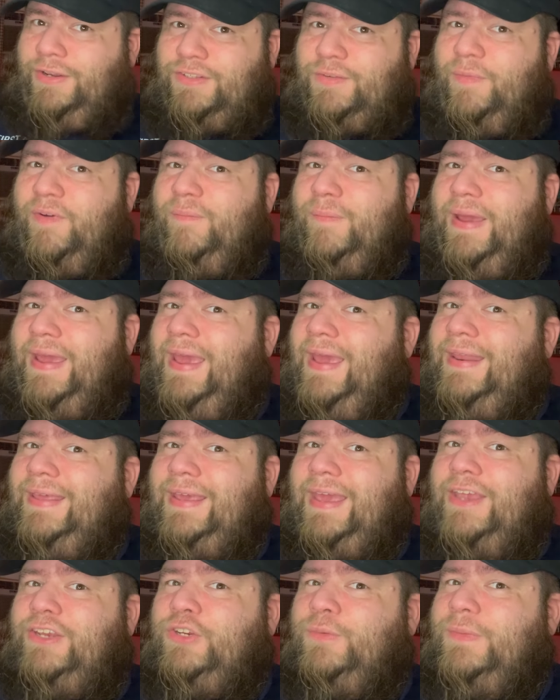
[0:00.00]
is above my head in
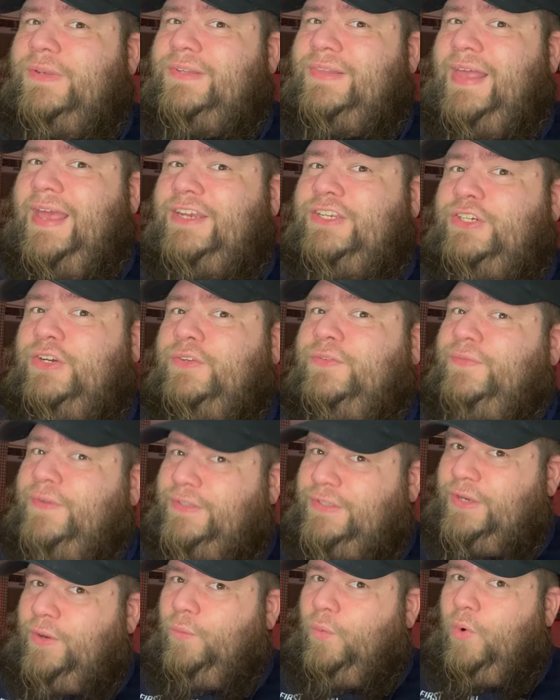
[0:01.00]
case you missed last year's
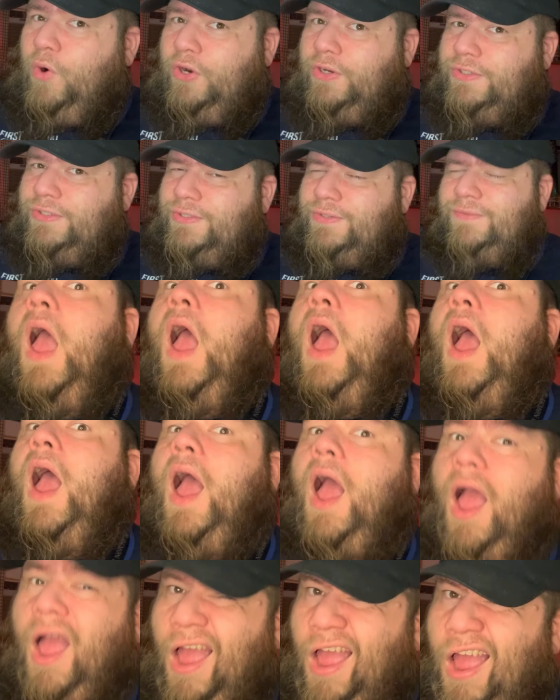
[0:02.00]
Fizzy Awards.
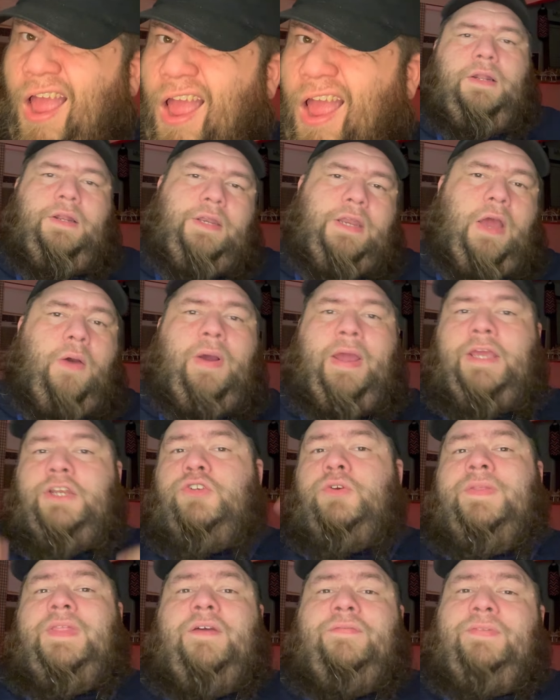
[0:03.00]
Now, I
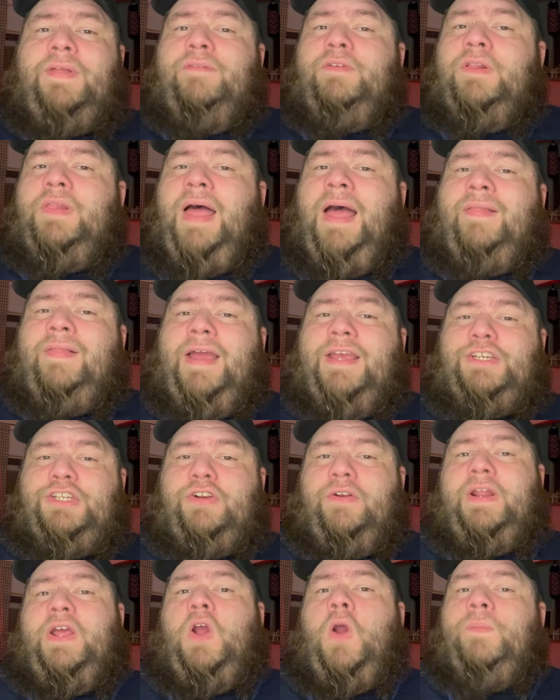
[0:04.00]
enjoyed that flavor a lot last
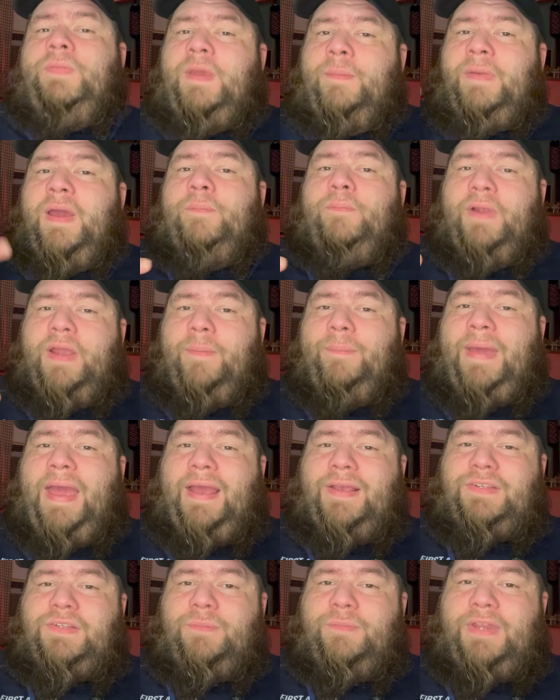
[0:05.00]
year, and I hope they might bring it
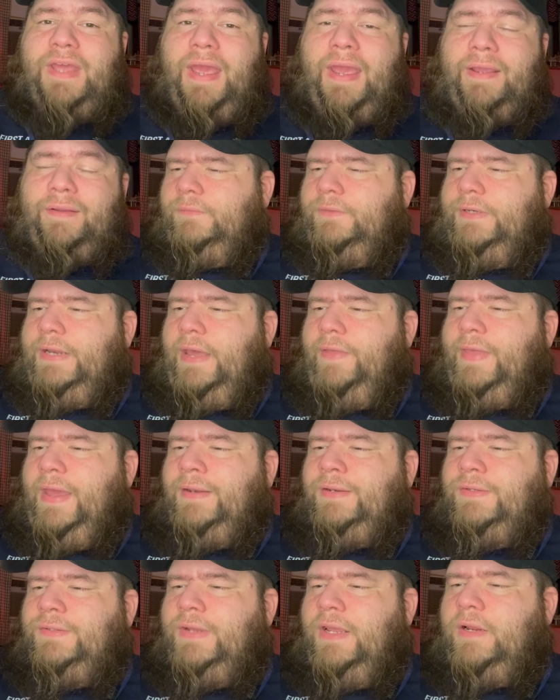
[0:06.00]
back someday. Now,
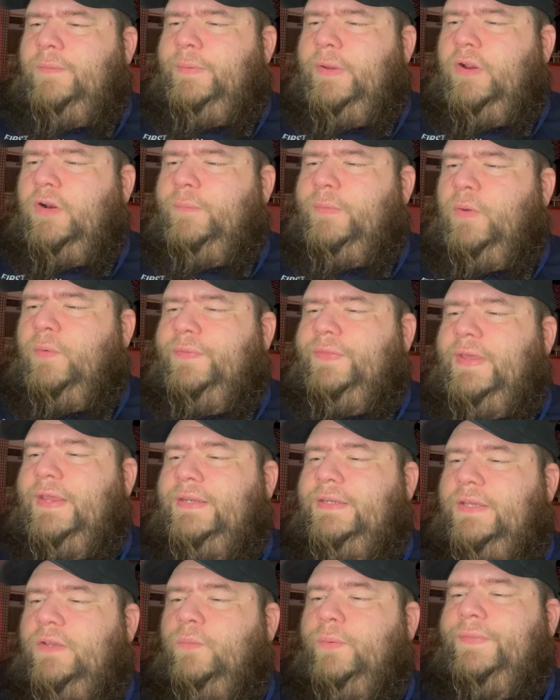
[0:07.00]
that does not appear to be what they
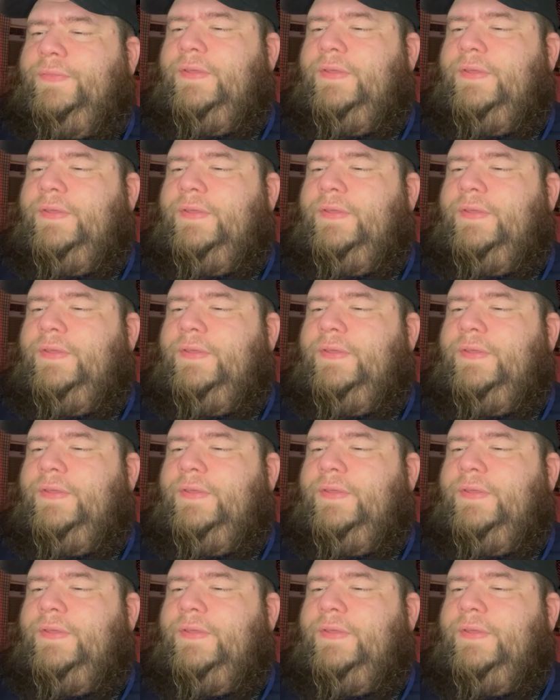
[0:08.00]
did with